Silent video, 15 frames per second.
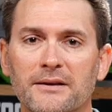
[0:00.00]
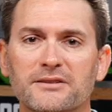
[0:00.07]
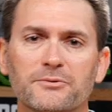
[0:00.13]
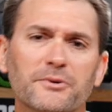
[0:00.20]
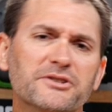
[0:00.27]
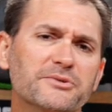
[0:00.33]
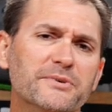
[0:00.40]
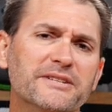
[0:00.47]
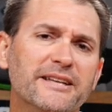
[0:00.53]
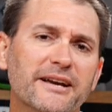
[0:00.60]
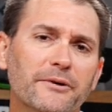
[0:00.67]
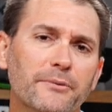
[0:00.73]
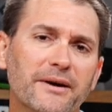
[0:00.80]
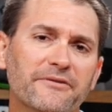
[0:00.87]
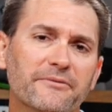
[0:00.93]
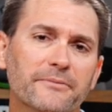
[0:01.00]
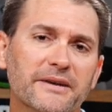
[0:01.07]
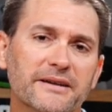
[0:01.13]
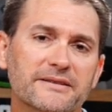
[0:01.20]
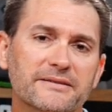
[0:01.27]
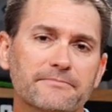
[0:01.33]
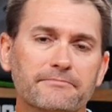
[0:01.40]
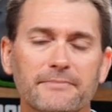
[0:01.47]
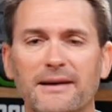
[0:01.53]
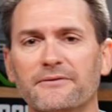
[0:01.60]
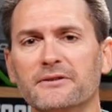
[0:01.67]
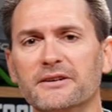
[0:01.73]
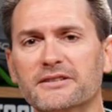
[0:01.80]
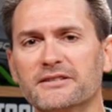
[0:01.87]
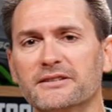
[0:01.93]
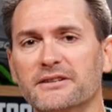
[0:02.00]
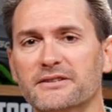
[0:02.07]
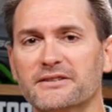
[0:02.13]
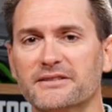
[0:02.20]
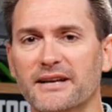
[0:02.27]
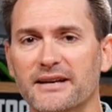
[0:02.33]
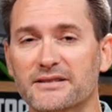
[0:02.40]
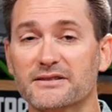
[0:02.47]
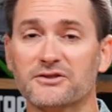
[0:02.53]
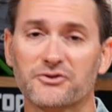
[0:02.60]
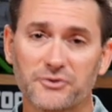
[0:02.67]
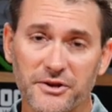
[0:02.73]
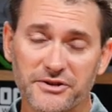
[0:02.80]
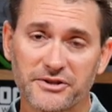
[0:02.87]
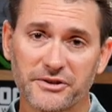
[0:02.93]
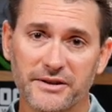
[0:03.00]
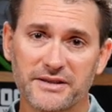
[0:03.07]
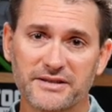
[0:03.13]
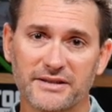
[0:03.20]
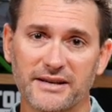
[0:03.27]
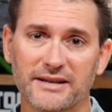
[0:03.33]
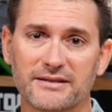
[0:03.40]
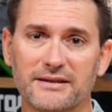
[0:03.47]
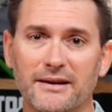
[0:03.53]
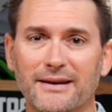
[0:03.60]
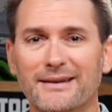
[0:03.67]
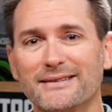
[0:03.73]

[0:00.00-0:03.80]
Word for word: So what should we take away from this? If it looks a little sus, trust your instincts.